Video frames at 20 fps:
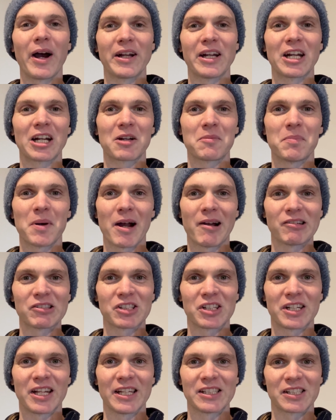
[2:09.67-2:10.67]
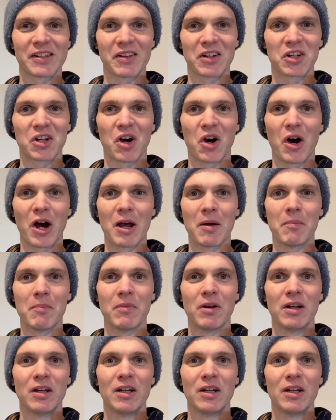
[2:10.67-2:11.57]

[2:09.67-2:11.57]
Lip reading: I did a comparison test at the time